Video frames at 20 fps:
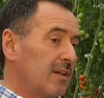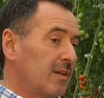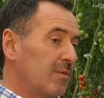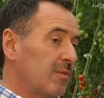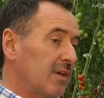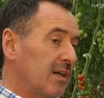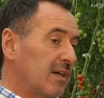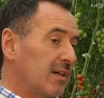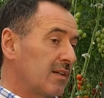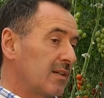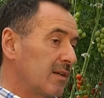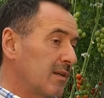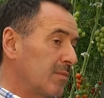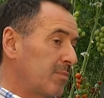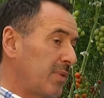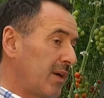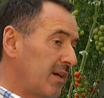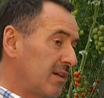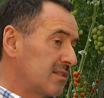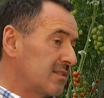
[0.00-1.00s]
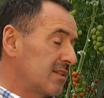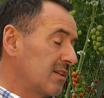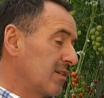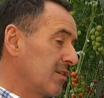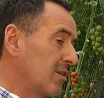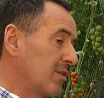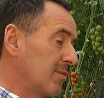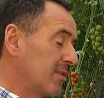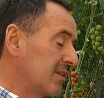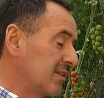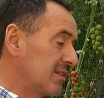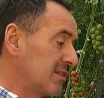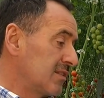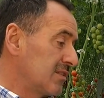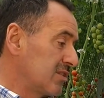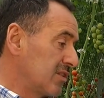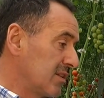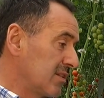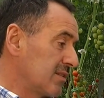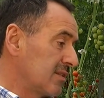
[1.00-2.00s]
where parents can go with their
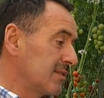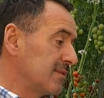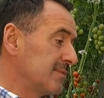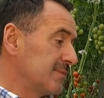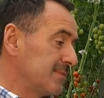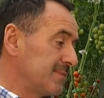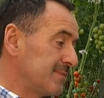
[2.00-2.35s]
children.